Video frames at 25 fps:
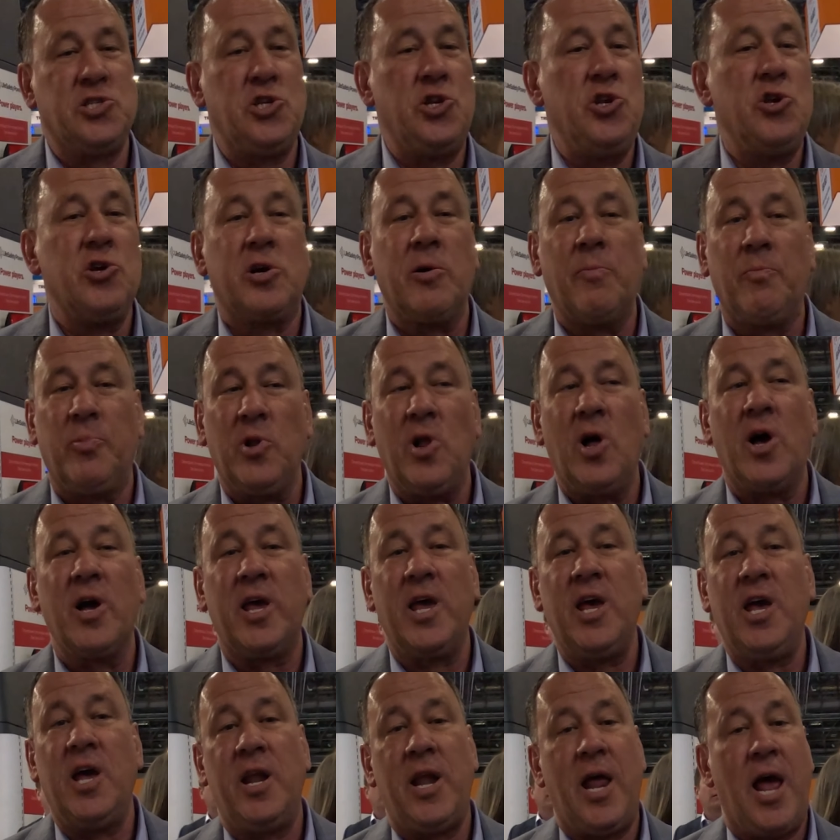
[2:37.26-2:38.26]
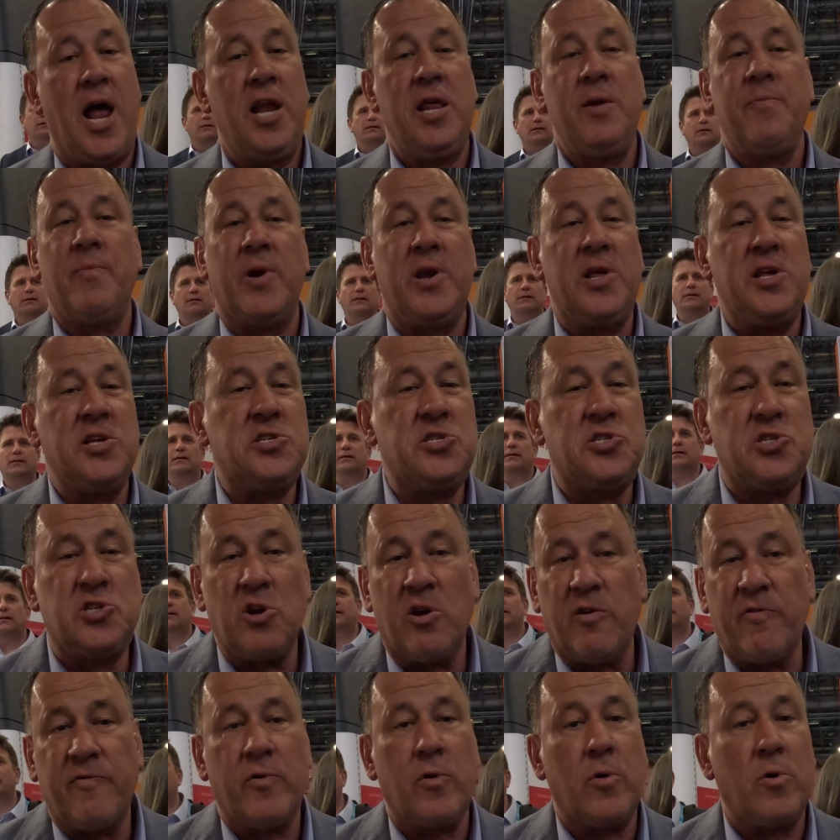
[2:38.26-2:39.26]
and you can plug in anybody's
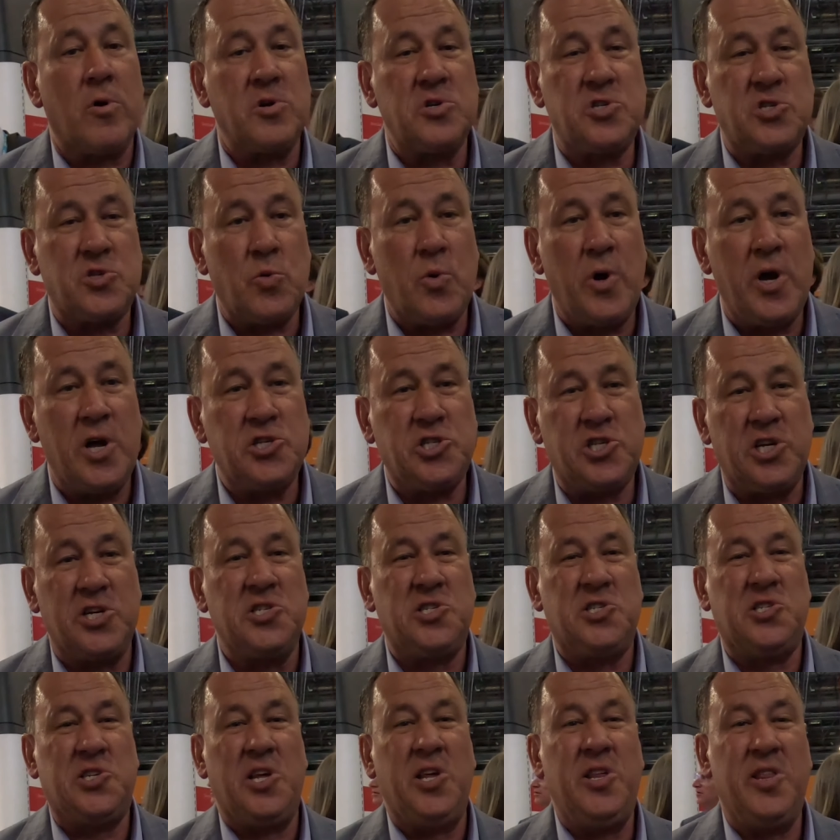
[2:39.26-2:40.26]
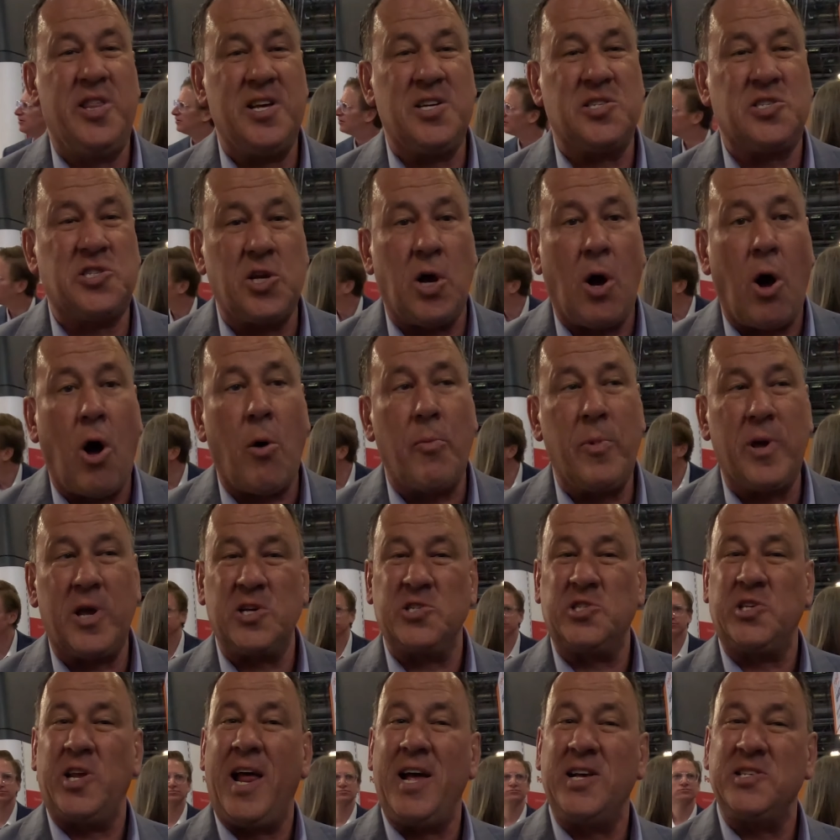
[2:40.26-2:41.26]
server or switch and see this all
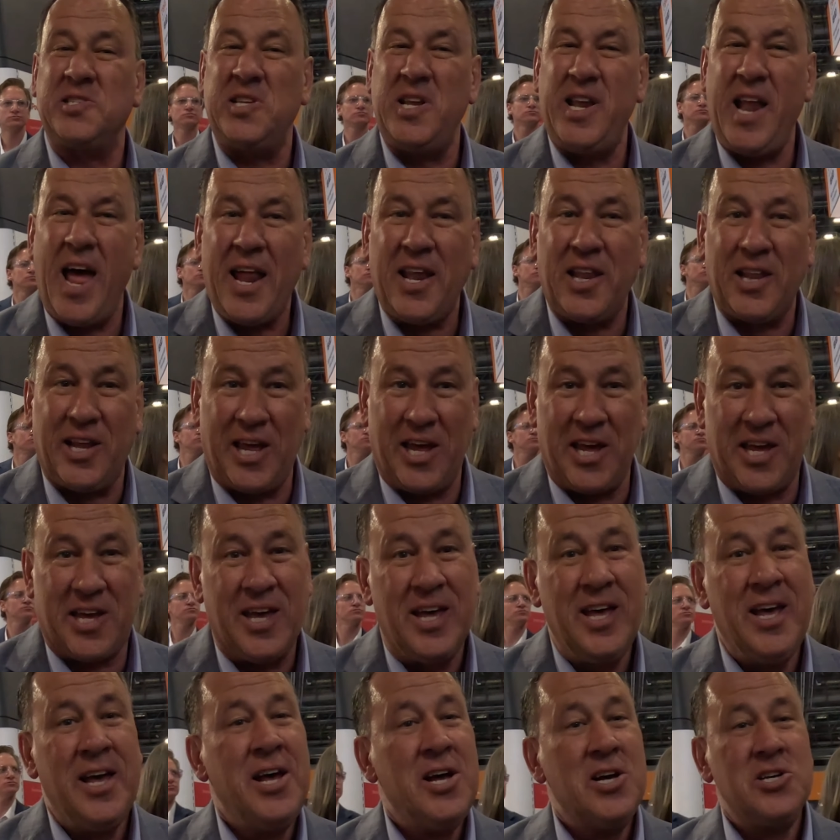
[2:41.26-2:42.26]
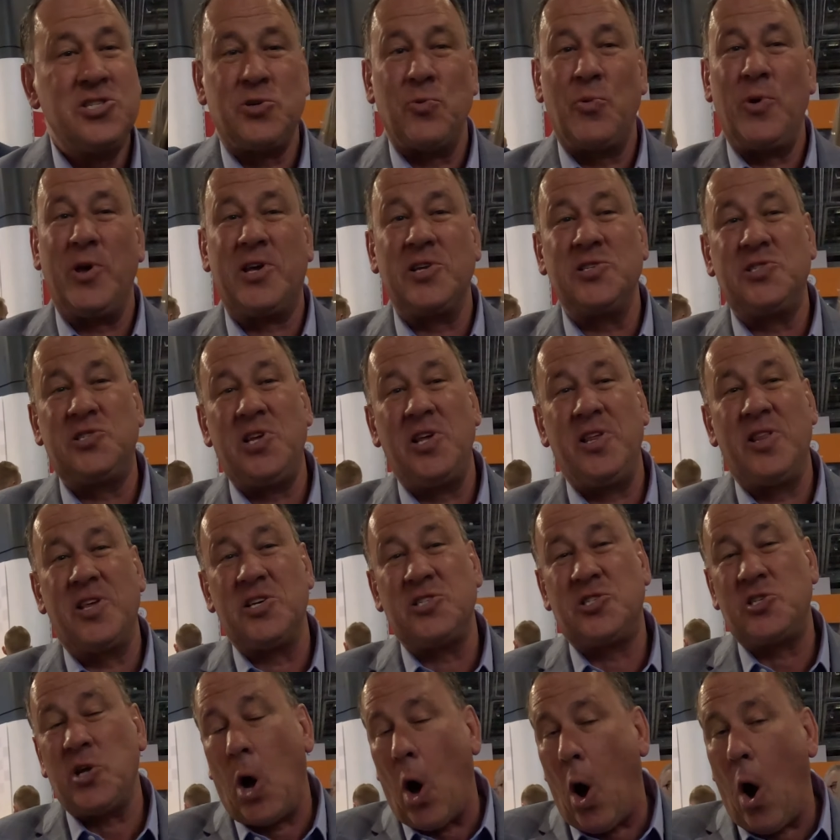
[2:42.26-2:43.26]
because it has Netlink. So we can see
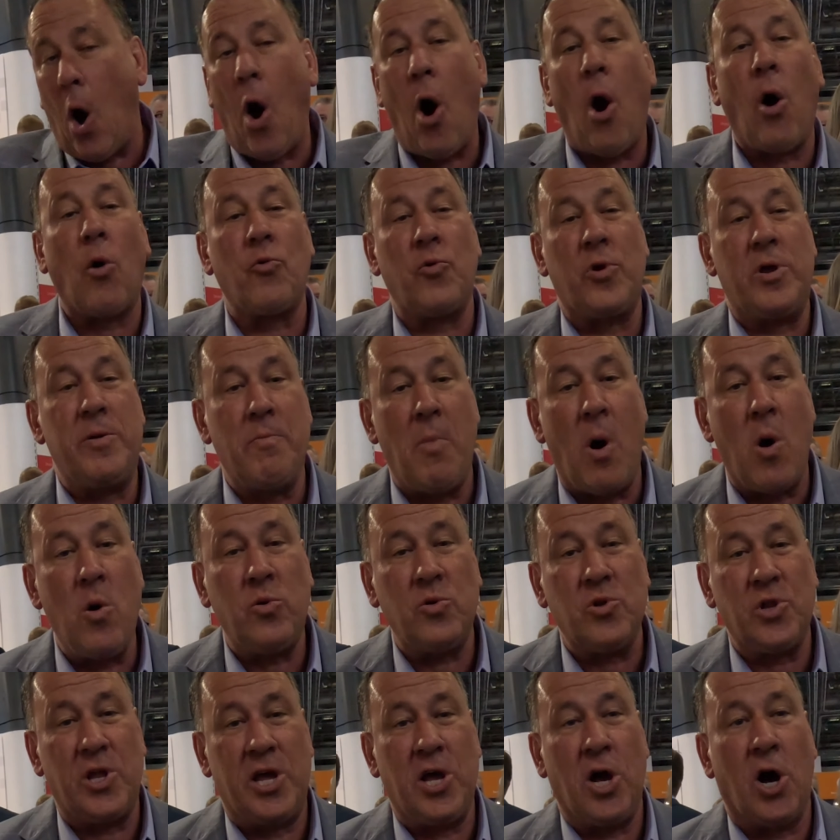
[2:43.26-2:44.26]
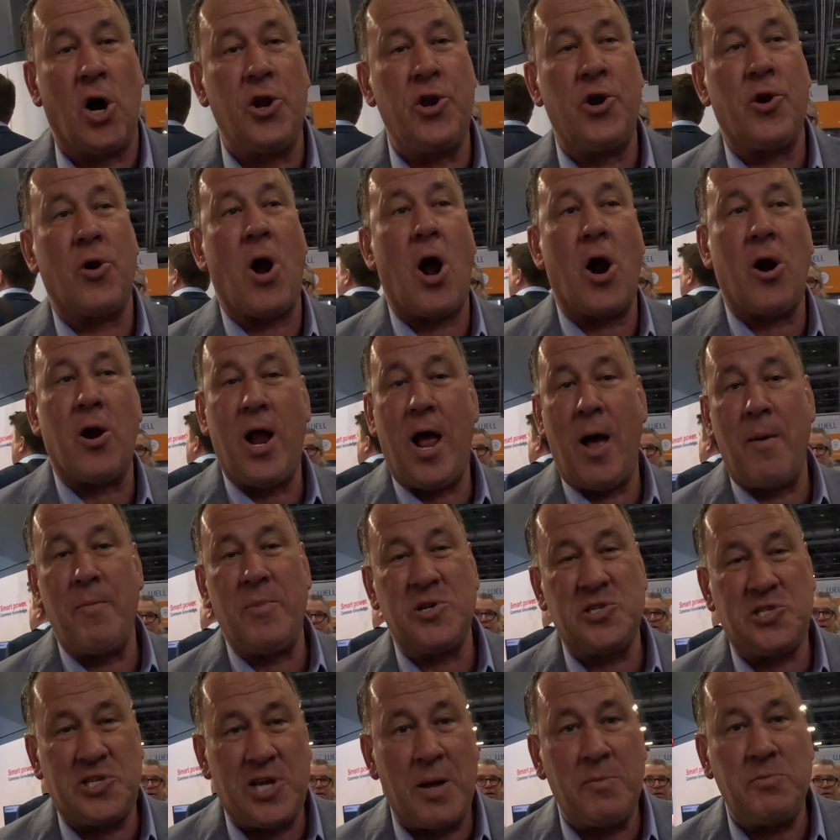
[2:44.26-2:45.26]
this all remotely under our
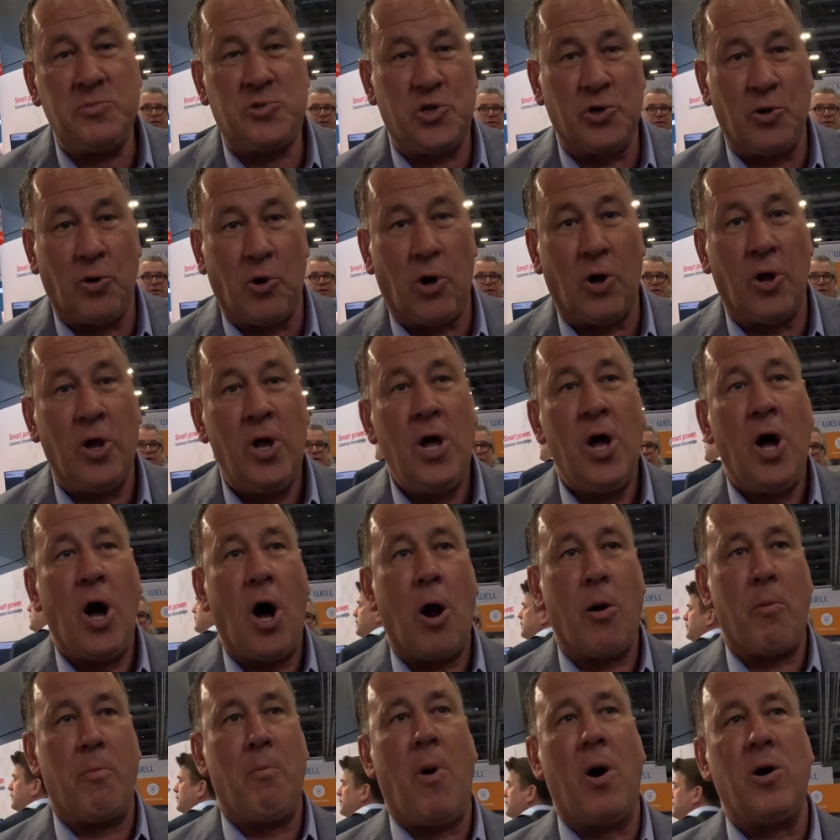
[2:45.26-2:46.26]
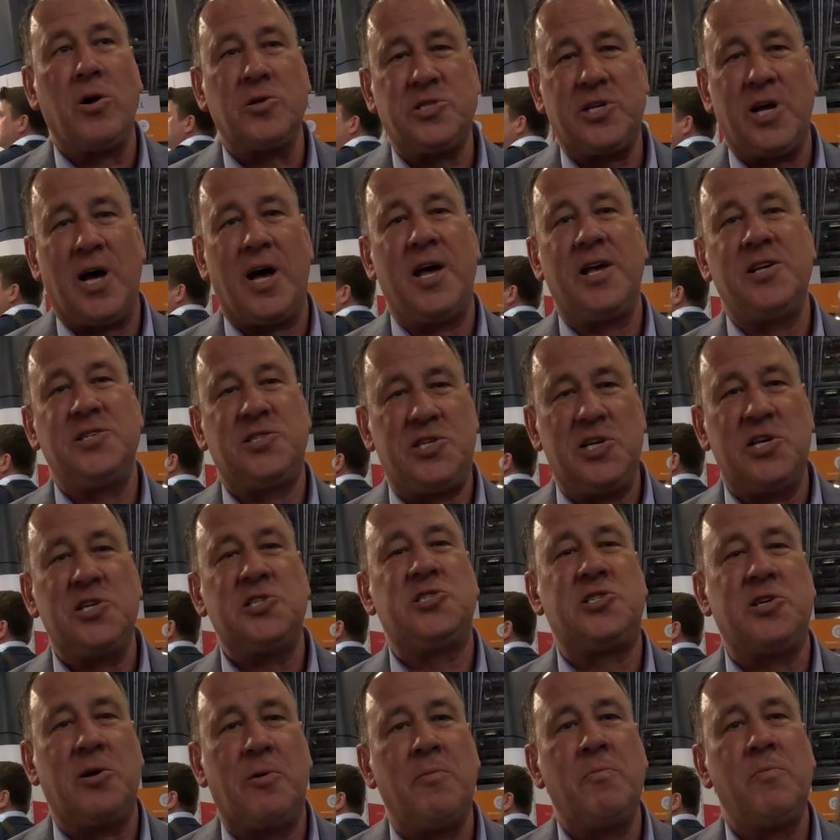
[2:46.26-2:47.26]
MSM tool, our
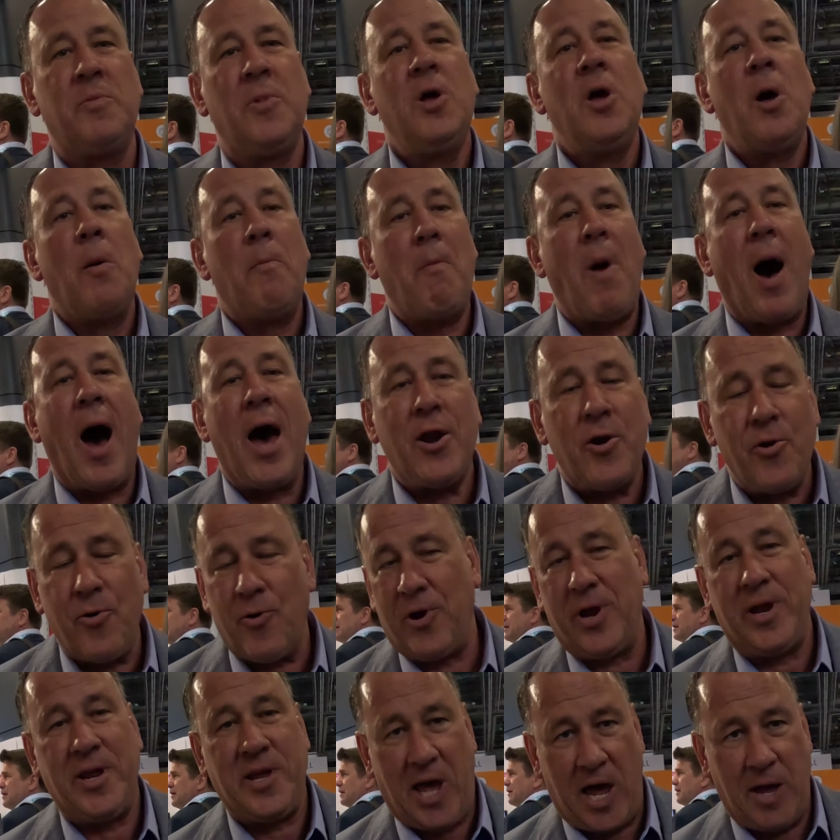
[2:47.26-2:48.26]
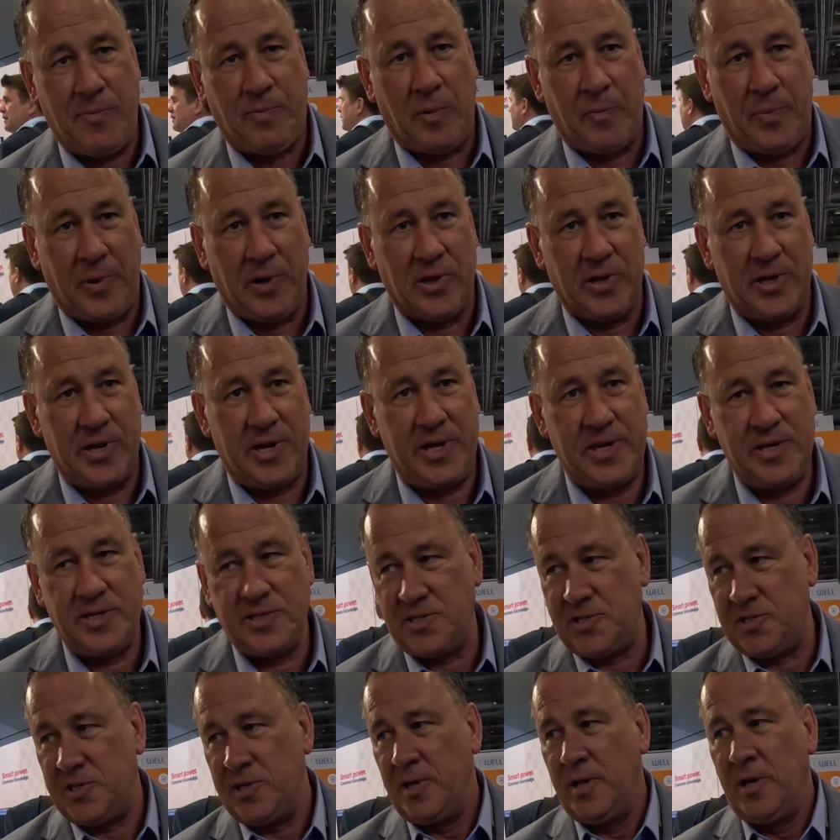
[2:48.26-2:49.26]
multi-system monitoring
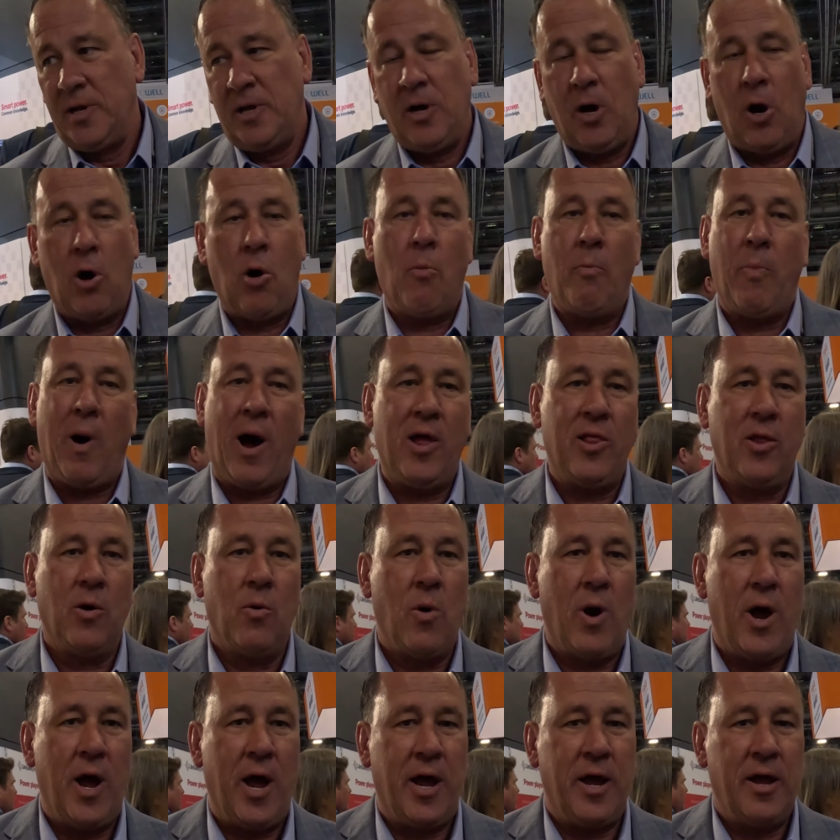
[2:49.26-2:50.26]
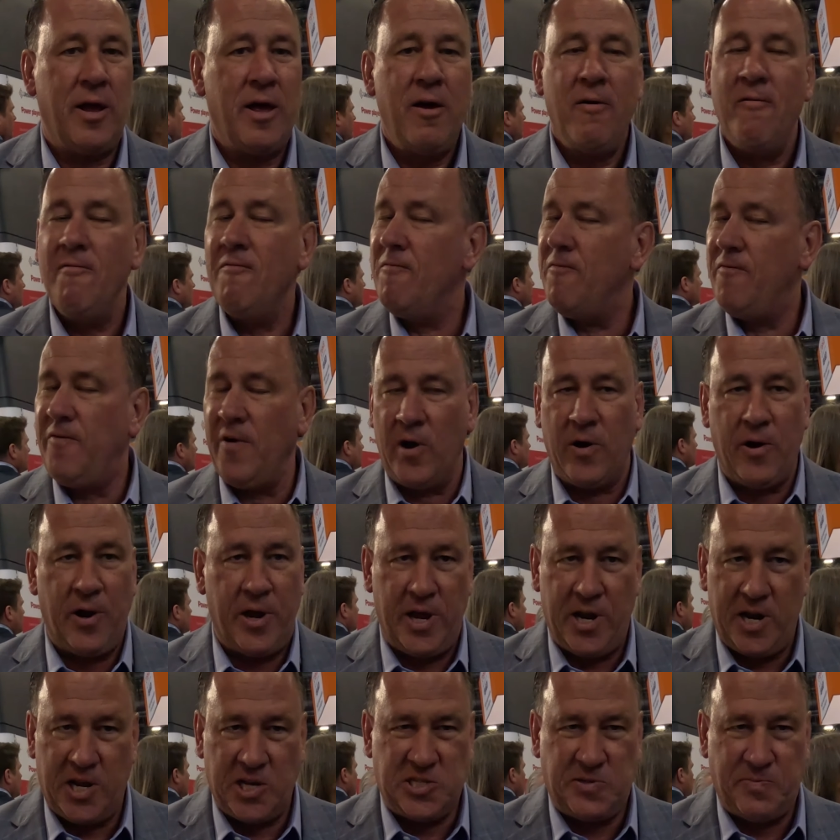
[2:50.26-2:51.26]
capabilities. Oh, by the way, very
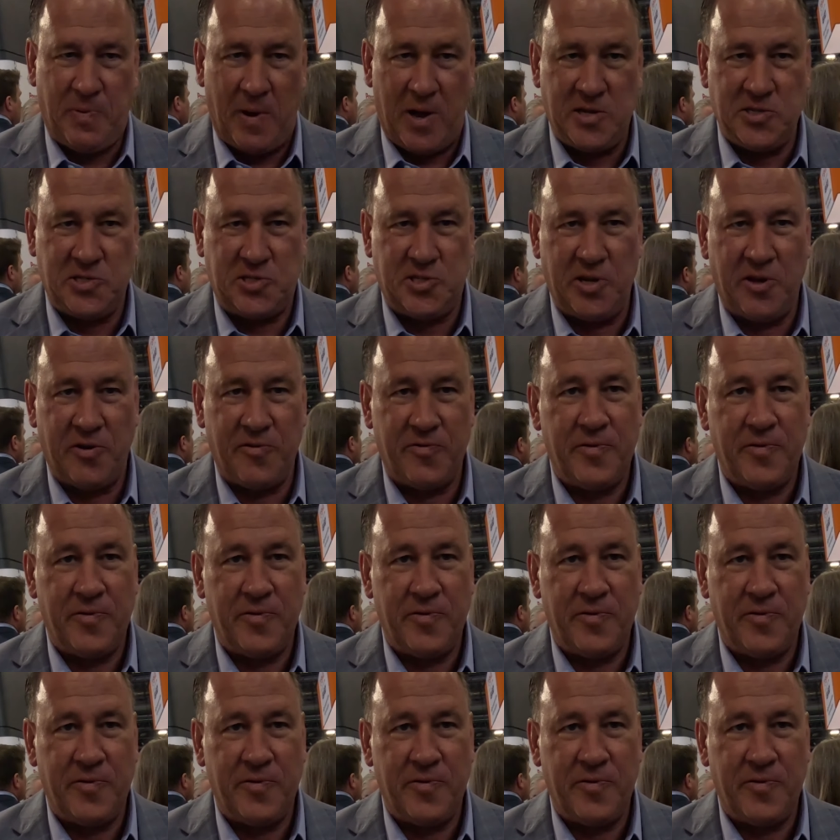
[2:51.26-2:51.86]
inexpensive.